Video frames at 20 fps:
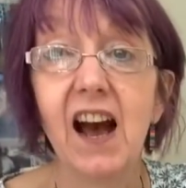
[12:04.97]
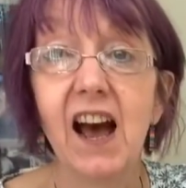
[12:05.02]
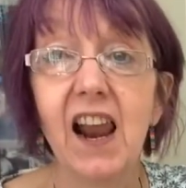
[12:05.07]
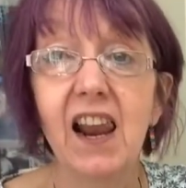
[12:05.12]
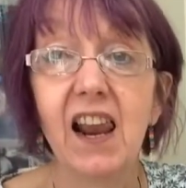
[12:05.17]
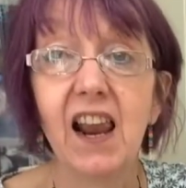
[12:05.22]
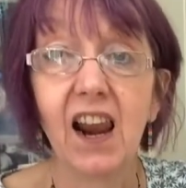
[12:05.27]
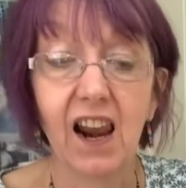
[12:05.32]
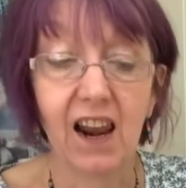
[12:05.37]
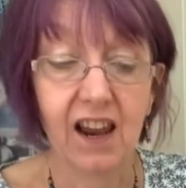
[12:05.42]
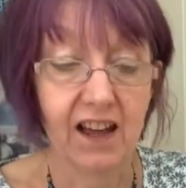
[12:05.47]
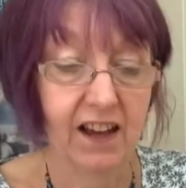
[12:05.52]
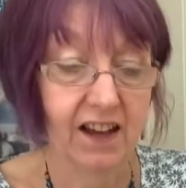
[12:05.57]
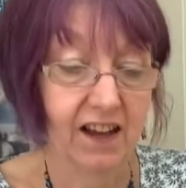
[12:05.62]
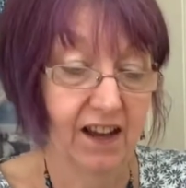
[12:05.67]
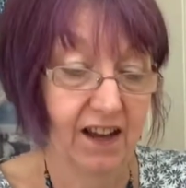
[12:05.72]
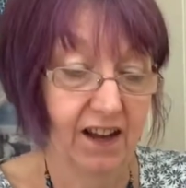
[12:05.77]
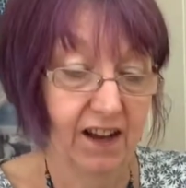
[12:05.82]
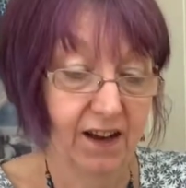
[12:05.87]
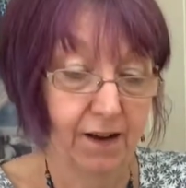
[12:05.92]
a little
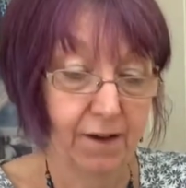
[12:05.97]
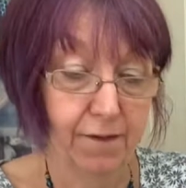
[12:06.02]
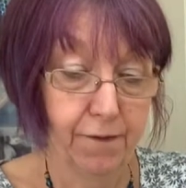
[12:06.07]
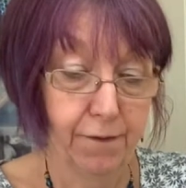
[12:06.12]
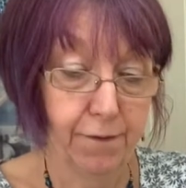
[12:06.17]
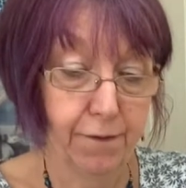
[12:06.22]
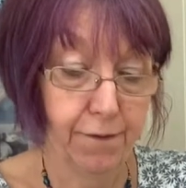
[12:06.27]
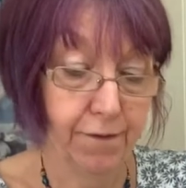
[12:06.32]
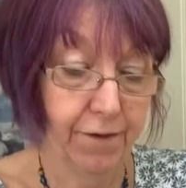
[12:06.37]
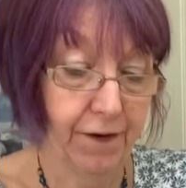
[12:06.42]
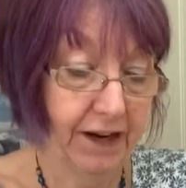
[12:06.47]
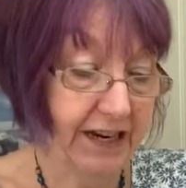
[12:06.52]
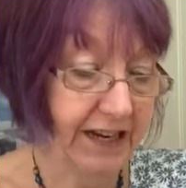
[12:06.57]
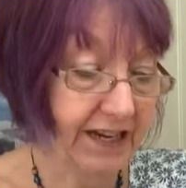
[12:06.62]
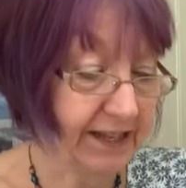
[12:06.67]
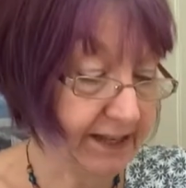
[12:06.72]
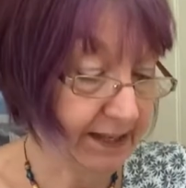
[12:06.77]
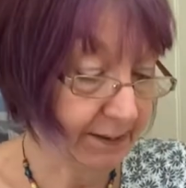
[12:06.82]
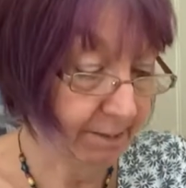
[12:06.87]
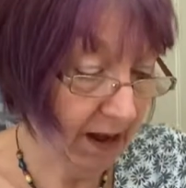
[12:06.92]
funny
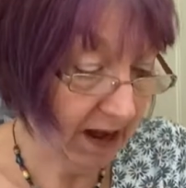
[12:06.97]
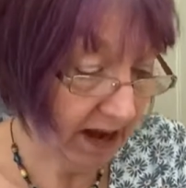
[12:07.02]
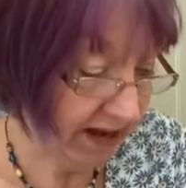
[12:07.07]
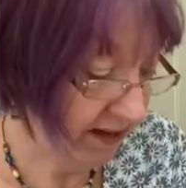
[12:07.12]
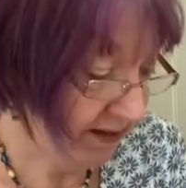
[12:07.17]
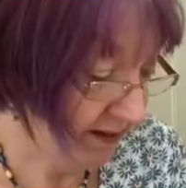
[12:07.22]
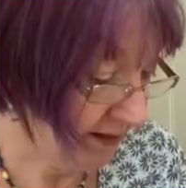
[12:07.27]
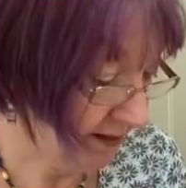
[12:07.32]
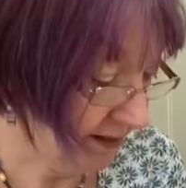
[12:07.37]
smile.